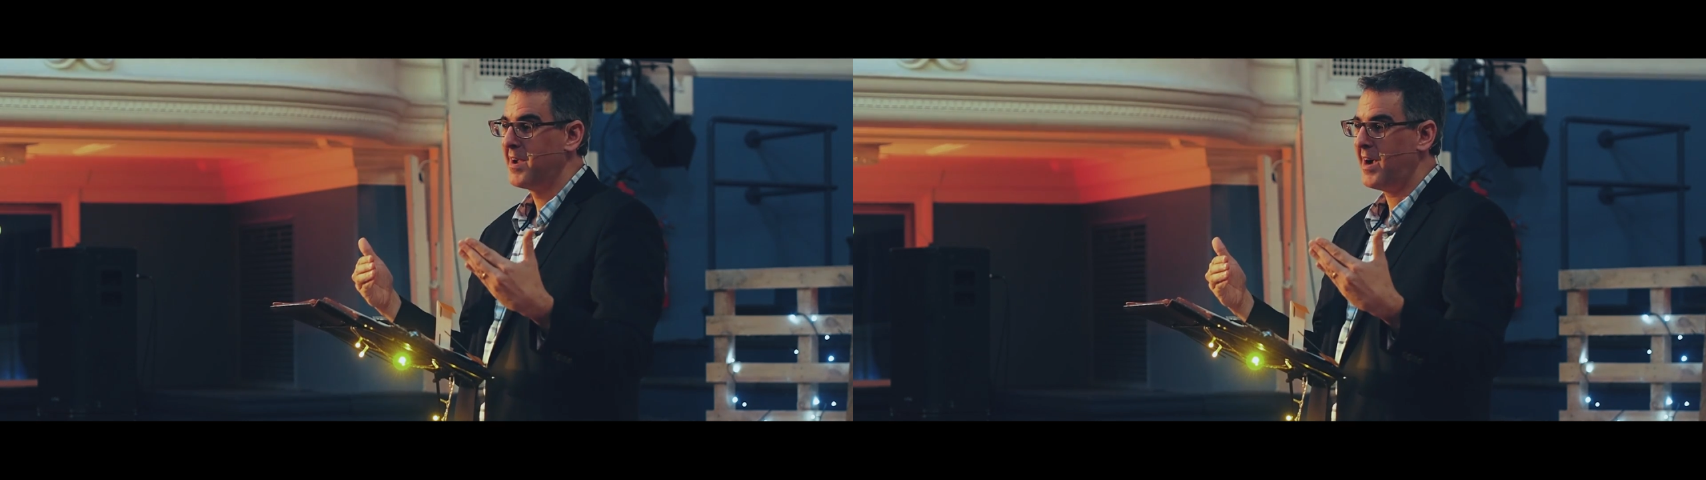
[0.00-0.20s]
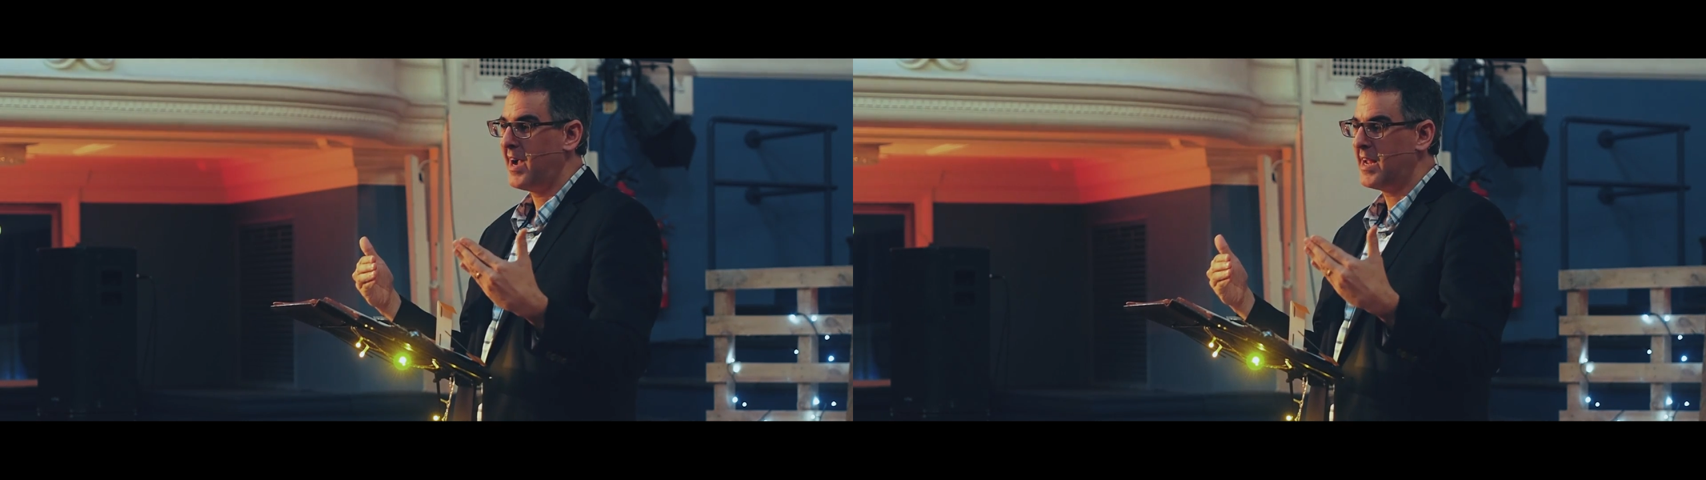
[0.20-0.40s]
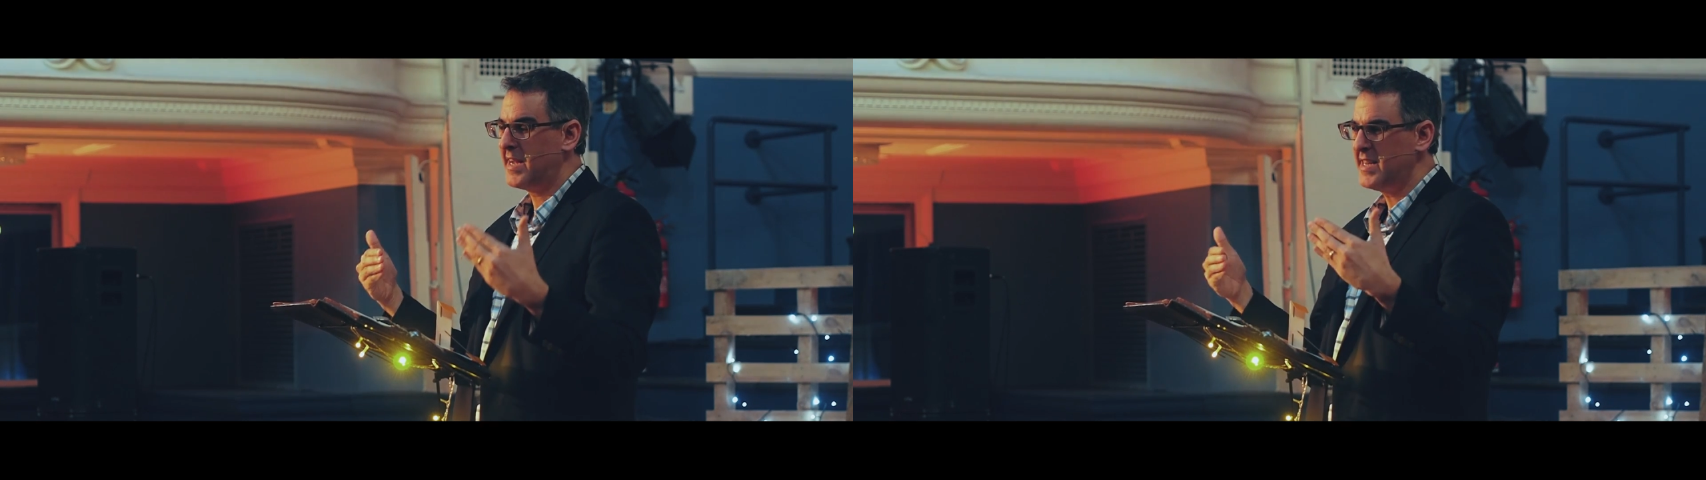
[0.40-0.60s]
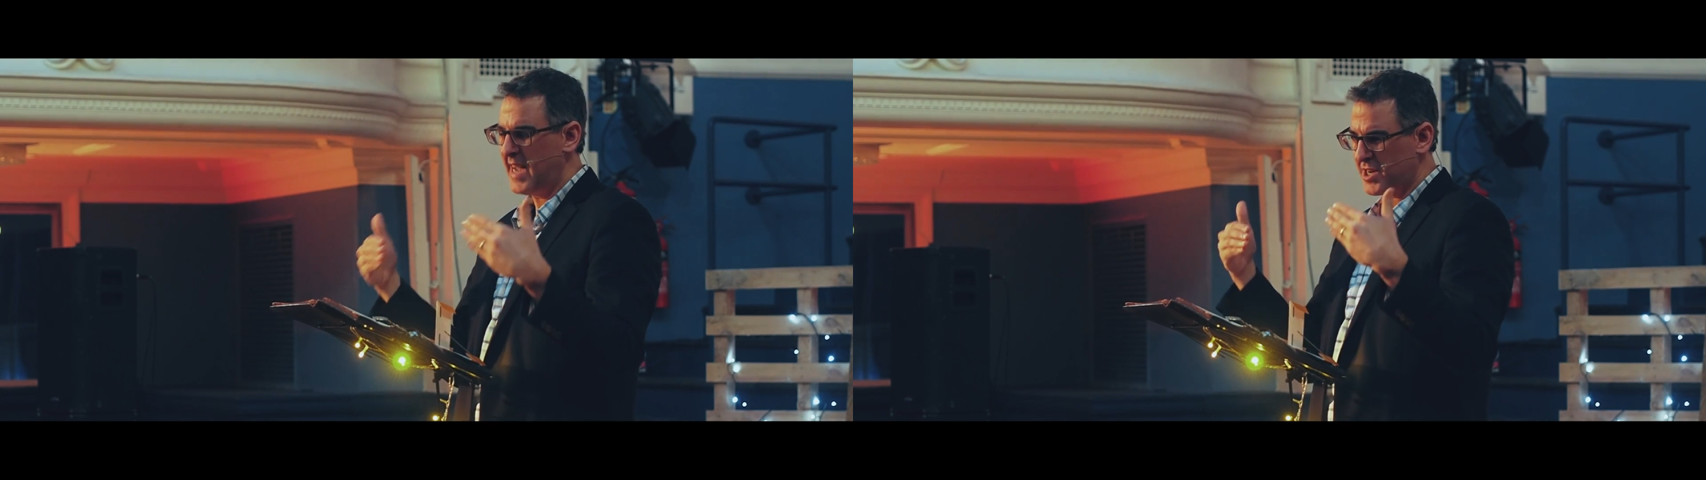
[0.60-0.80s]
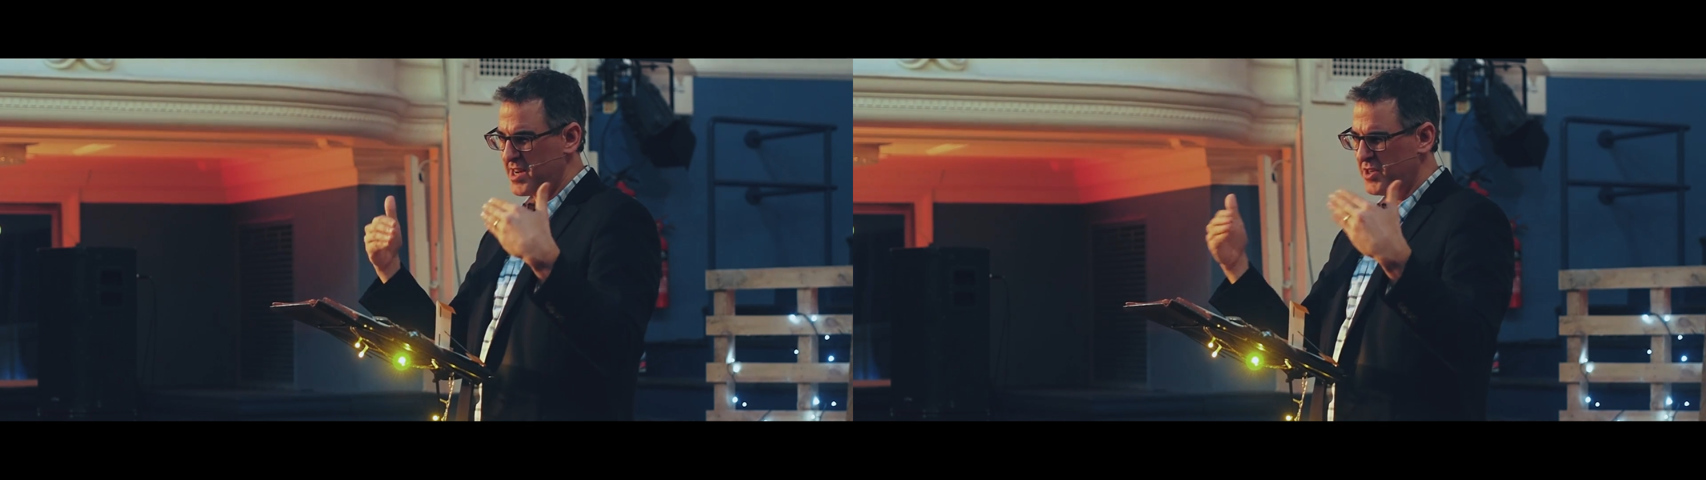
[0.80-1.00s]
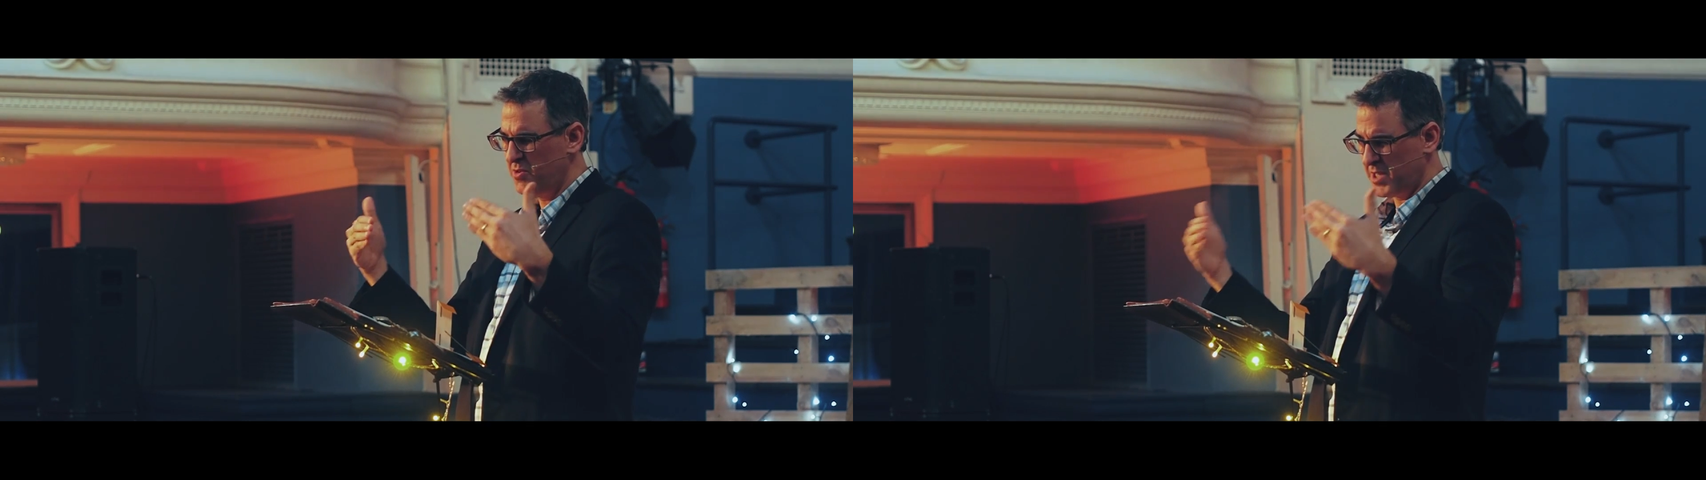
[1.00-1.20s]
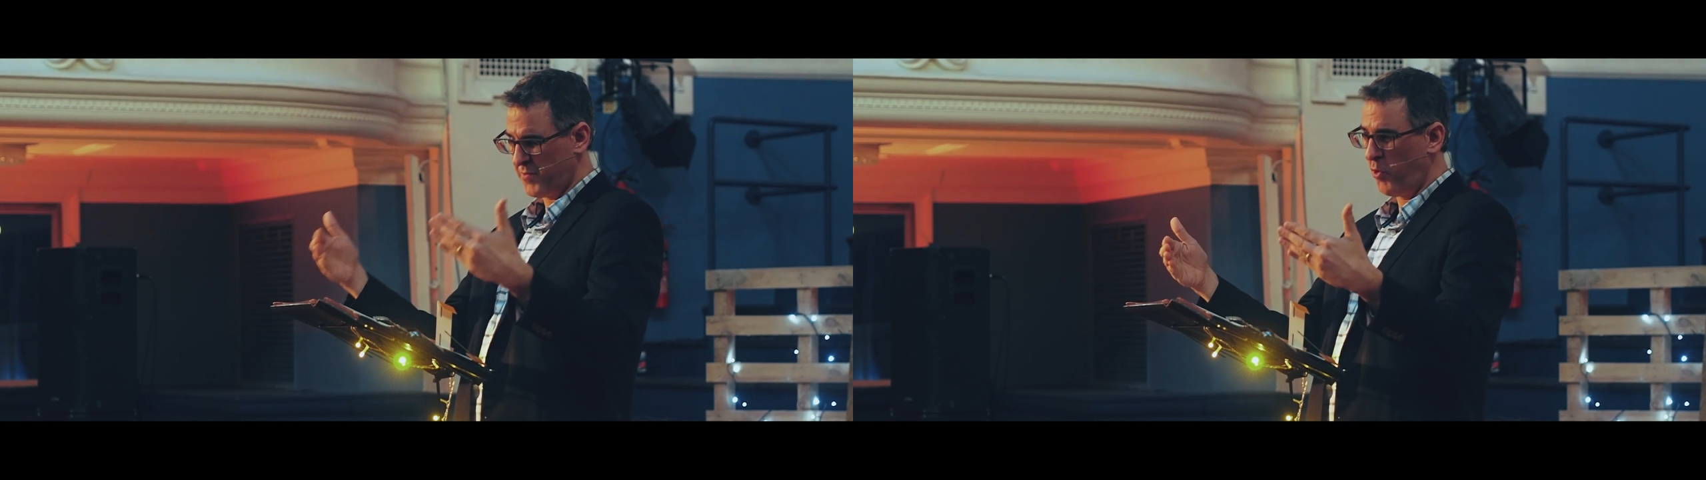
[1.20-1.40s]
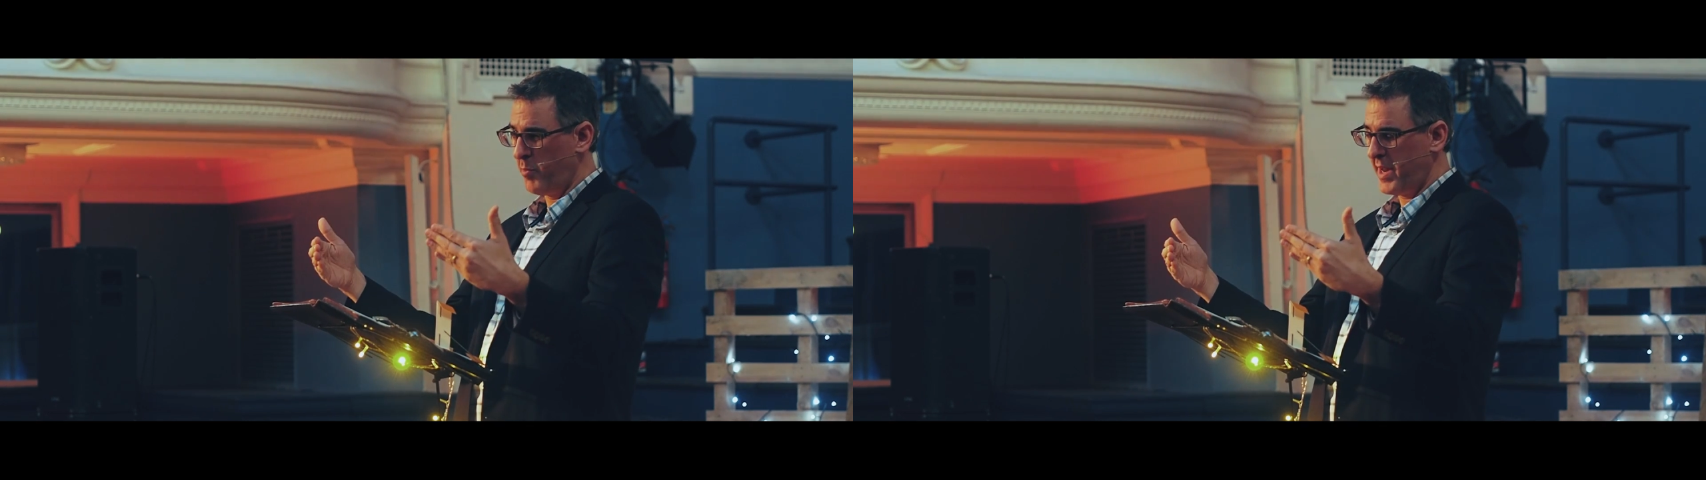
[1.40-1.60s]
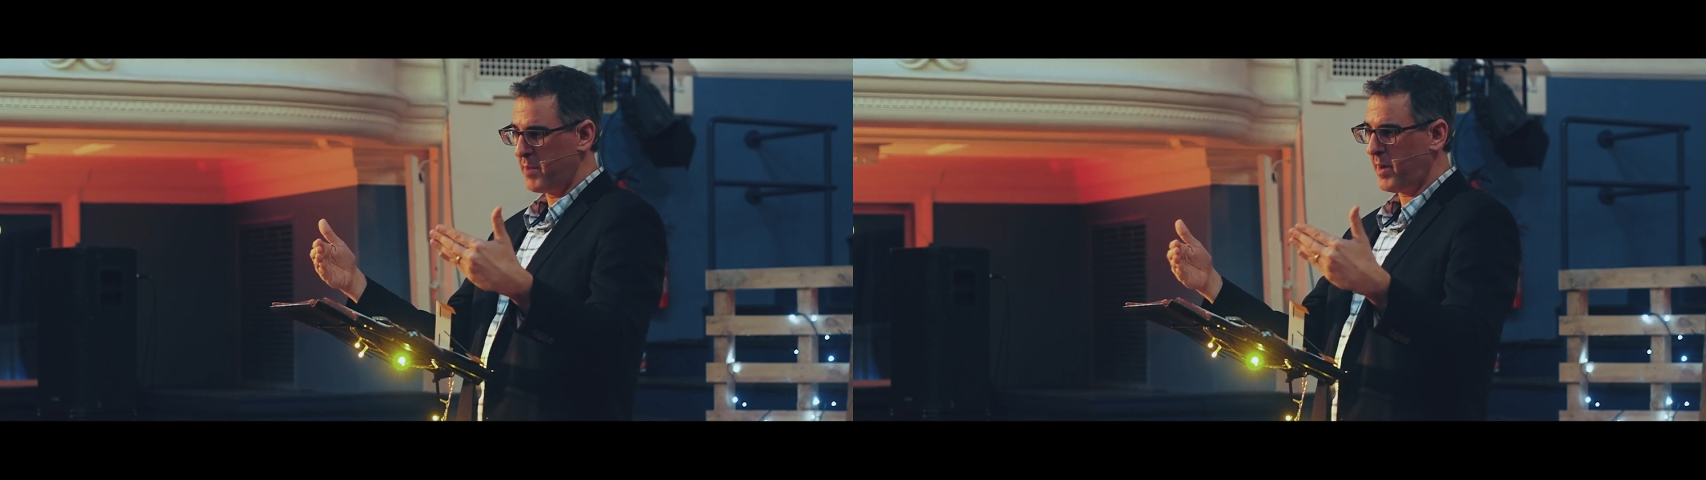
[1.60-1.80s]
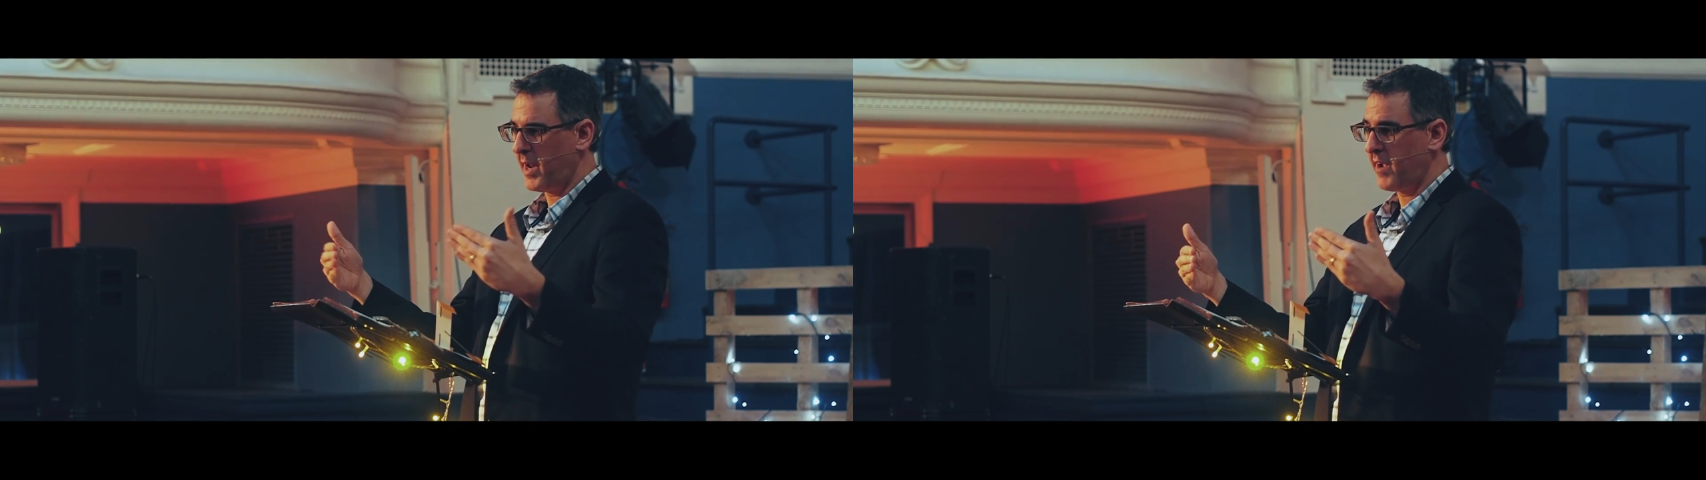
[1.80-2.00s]
I didn't actually do this formally in
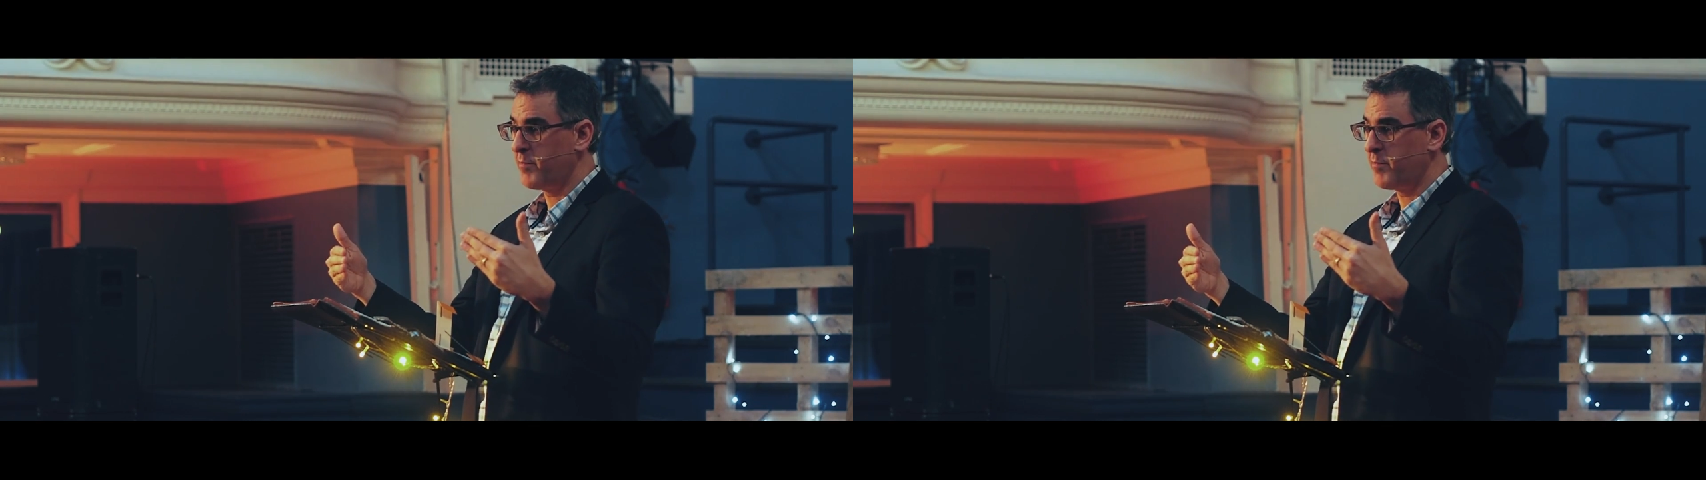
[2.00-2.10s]
my life,